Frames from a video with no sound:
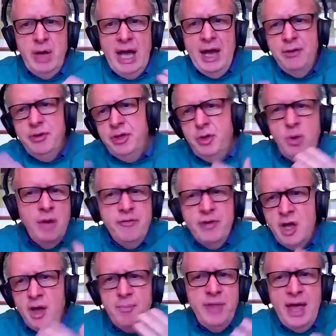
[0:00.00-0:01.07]
How did you
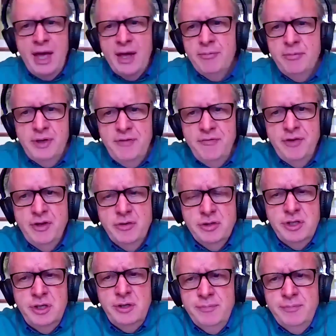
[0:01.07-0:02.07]
overcome that difficulty?